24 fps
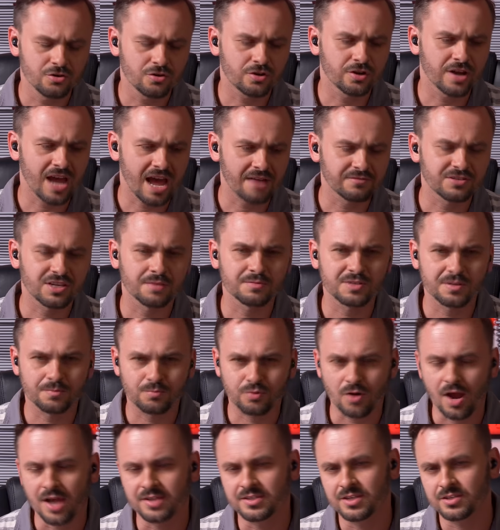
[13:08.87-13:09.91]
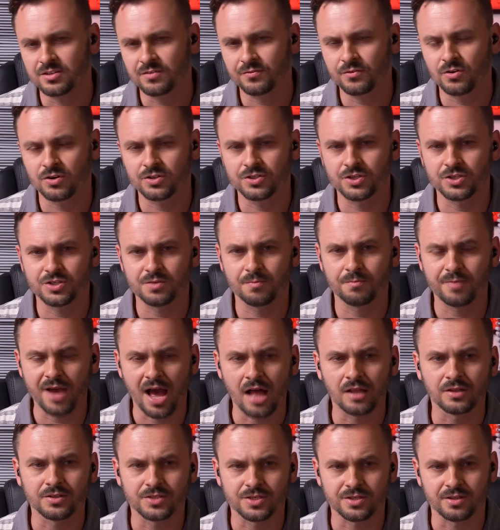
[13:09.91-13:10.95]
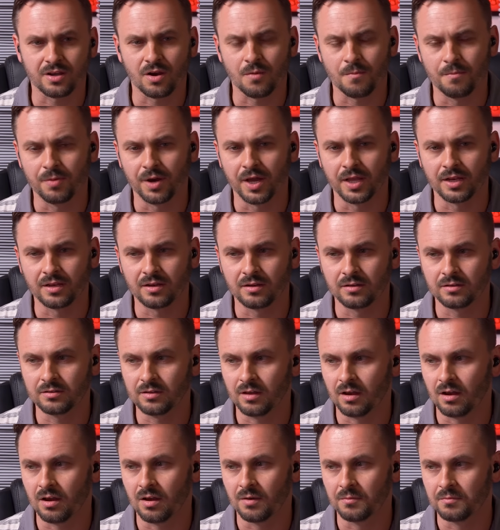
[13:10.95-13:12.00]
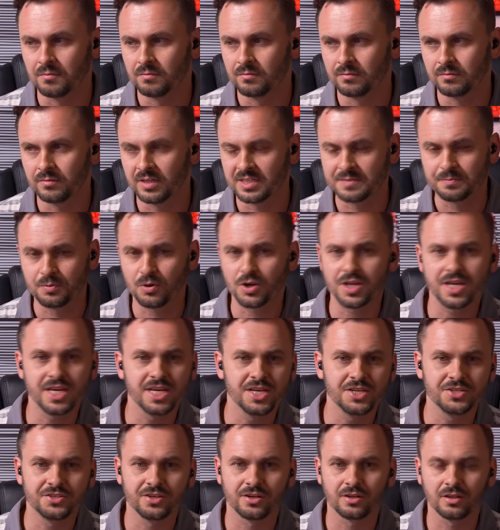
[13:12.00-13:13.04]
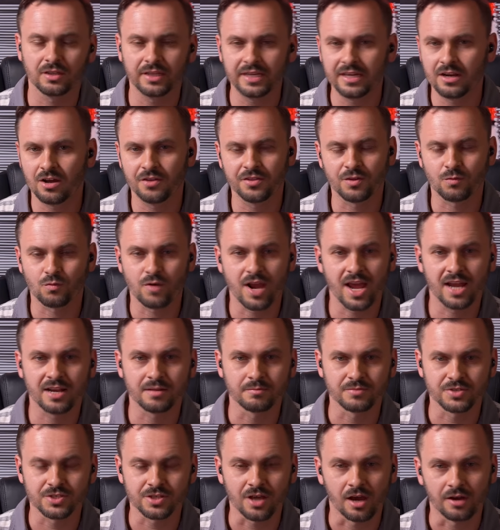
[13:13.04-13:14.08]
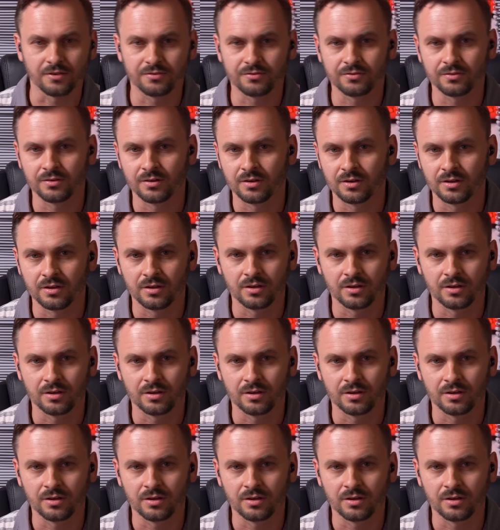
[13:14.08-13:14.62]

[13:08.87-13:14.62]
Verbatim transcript: You can have some surprises. Of course, there's a balance there, but um, it's pretty easy to lean on the random stuff.